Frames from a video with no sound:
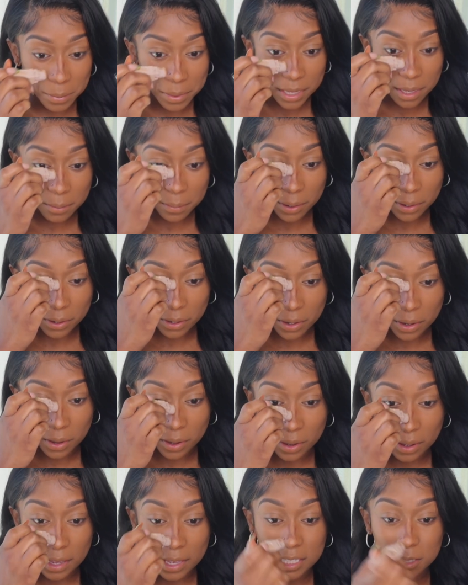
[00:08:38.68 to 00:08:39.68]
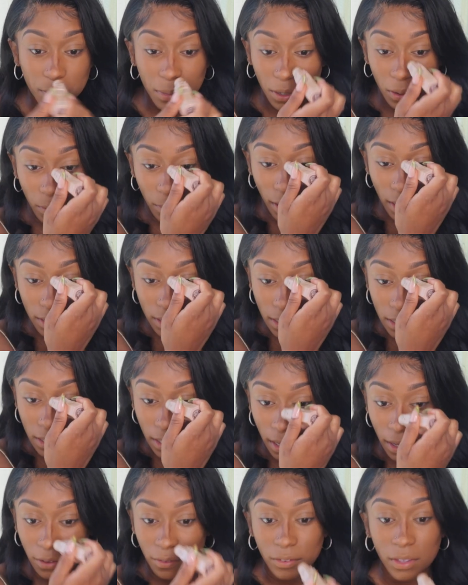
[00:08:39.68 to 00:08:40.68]
I'm gonna get better, y'all. It's been a while since
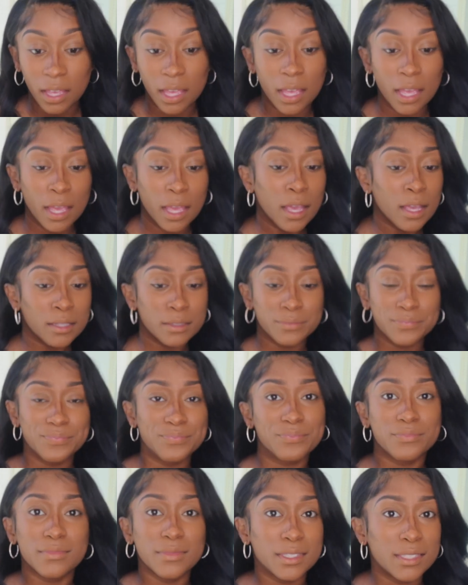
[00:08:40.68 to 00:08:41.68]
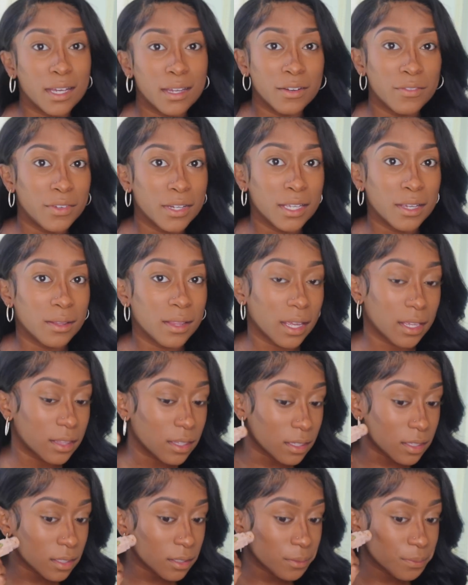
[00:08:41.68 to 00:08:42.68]
I've done a video like
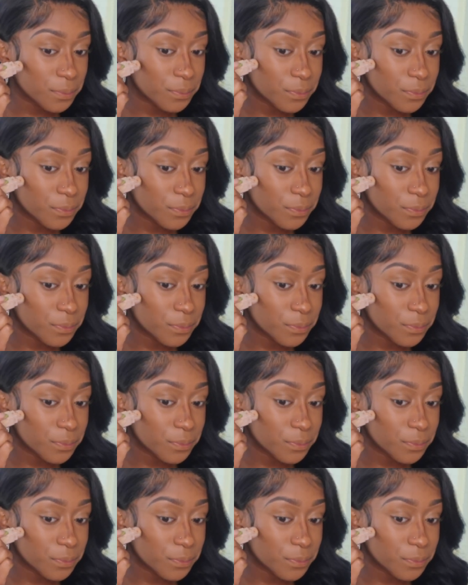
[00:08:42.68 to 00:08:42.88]
this.